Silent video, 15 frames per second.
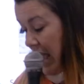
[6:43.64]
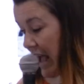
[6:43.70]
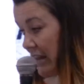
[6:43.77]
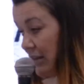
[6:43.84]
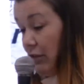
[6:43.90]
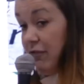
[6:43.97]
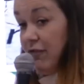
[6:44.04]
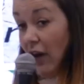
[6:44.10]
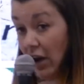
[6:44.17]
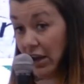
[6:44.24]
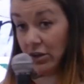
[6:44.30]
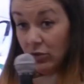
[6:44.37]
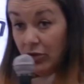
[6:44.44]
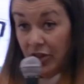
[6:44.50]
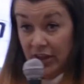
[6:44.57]
And the
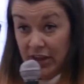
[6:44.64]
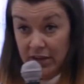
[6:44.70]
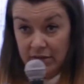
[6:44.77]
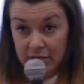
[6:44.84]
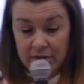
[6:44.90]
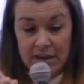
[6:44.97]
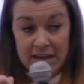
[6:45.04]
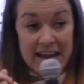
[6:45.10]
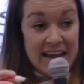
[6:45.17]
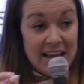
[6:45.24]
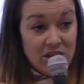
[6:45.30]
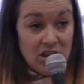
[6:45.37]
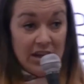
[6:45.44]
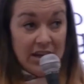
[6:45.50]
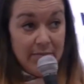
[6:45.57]
final thing, and
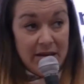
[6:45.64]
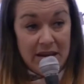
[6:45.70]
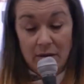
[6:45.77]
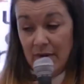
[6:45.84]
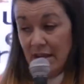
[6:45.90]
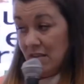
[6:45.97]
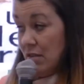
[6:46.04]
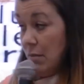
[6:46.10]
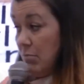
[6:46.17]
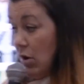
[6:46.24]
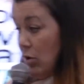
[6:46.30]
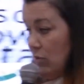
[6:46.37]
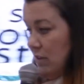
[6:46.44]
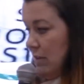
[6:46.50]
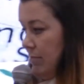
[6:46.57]
actually in many ways the
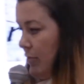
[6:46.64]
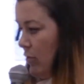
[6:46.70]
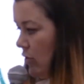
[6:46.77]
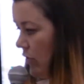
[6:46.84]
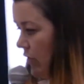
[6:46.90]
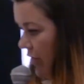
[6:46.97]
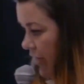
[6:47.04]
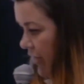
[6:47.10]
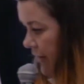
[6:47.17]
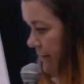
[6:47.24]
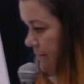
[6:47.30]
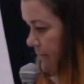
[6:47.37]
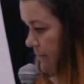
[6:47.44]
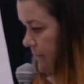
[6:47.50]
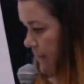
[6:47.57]
most important thing,
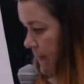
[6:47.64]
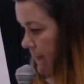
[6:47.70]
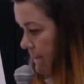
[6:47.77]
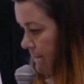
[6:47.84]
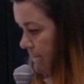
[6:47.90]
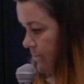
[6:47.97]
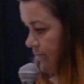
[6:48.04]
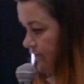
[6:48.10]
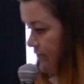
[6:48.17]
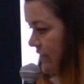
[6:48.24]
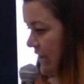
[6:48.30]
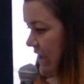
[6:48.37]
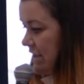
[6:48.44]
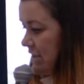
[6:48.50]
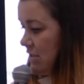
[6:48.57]

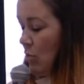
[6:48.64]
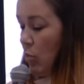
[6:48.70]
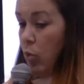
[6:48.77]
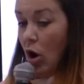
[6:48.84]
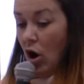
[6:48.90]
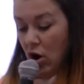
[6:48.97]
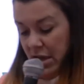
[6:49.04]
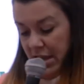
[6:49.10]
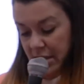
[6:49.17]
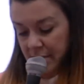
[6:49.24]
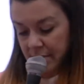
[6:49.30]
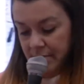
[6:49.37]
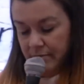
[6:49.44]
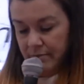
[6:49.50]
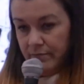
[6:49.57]
is the why.
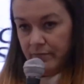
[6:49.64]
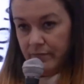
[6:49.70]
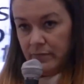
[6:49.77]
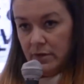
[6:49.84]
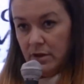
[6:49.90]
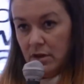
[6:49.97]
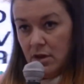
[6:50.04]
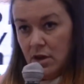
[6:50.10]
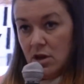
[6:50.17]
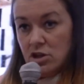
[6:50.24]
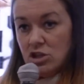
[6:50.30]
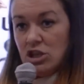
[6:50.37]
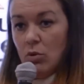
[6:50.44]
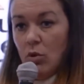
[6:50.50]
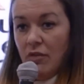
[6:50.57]

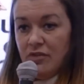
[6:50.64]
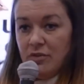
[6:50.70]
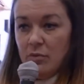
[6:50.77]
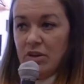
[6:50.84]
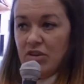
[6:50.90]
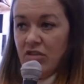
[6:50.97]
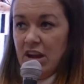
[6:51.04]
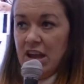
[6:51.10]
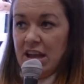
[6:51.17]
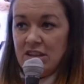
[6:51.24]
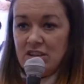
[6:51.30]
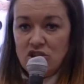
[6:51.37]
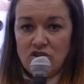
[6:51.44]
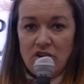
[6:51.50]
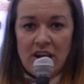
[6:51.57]
So often we
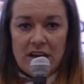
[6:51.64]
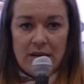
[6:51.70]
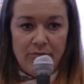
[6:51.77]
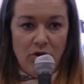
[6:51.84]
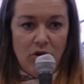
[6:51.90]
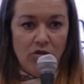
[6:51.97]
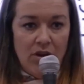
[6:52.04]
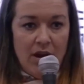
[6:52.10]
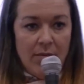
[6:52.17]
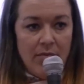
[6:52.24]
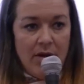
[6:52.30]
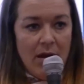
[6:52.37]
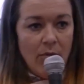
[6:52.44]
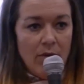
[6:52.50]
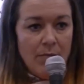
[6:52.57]
create a training program
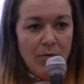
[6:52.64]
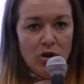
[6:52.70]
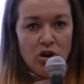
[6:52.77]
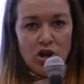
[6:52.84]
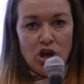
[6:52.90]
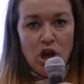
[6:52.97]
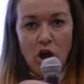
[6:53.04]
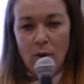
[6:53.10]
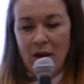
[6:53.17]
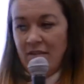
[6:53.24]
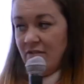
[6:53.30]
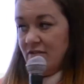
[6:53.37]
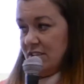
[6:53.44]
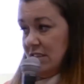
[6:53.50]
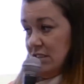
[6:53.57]
and we put no
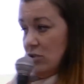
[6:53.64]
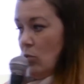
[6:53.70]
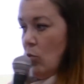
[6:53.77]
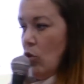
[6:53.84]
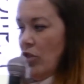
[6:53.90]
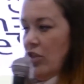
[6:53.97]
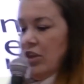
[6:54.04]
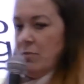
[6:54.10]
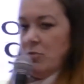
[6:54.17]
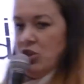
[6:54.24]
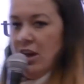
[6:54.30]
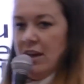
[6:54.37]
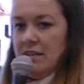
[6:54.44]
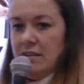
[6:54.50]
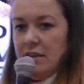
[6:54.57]
emphasis on what the
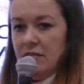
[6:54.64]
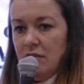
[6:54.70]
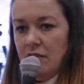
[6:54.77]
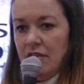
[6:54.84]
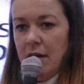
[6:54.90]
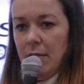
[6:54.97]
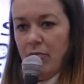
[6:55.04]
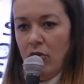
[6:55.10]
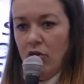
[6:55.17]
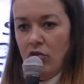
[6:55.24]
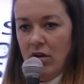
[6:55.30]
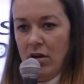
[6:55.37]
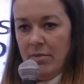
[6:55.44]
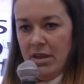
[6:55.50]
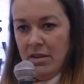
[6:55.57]
objectives of that
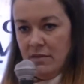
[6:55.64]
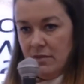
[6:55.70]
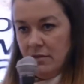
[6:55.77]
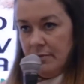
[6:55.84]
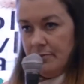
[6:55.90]
program is.